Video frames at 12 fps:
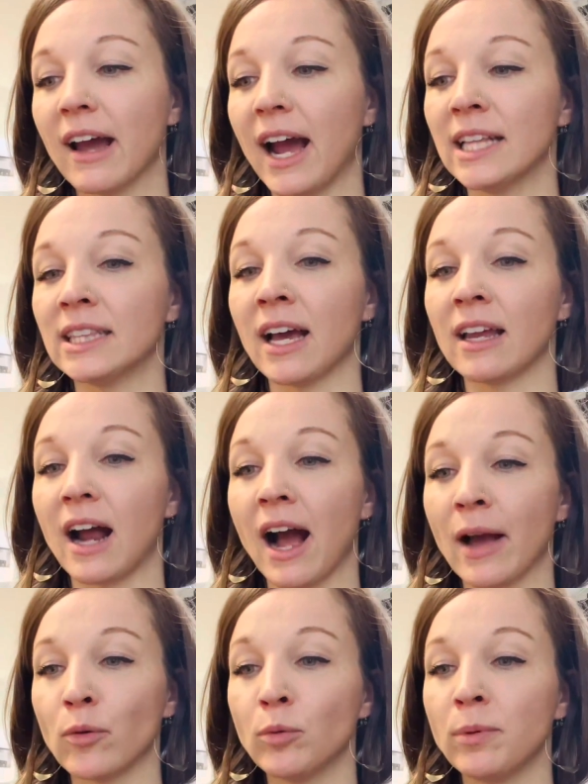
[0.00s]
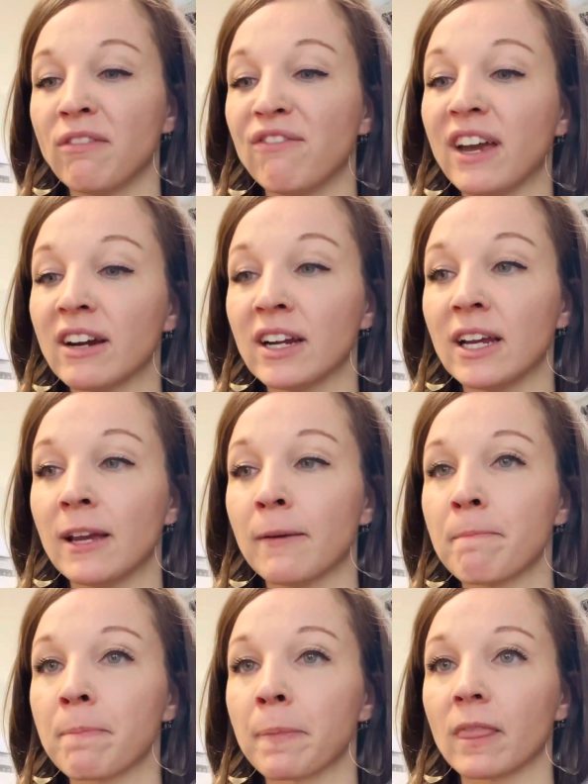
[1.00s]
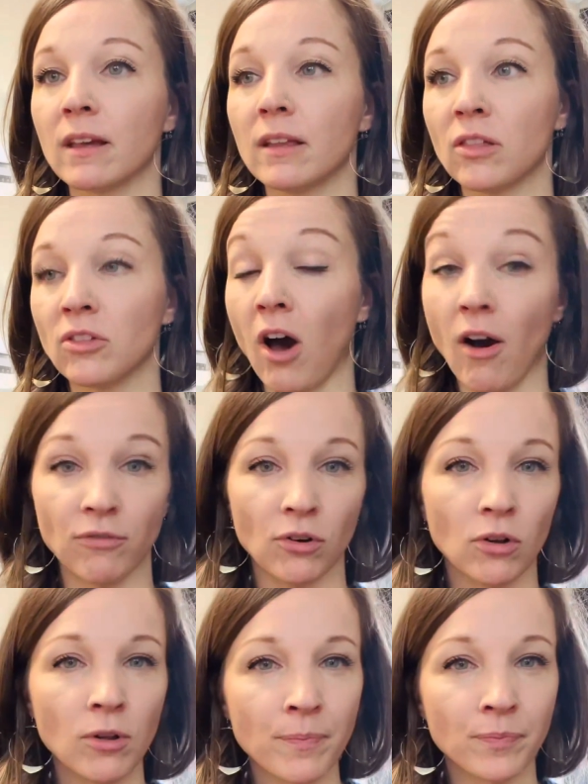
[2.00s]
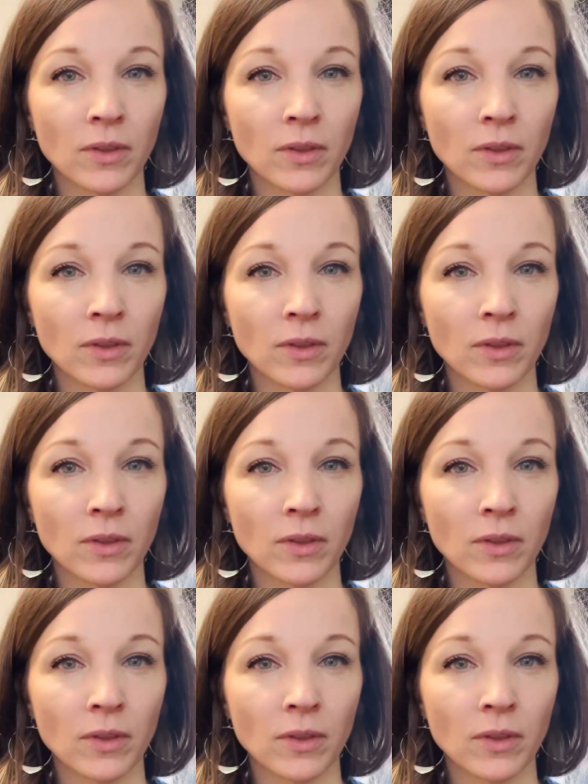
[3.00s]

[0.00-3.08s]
and that I will be very thoughtful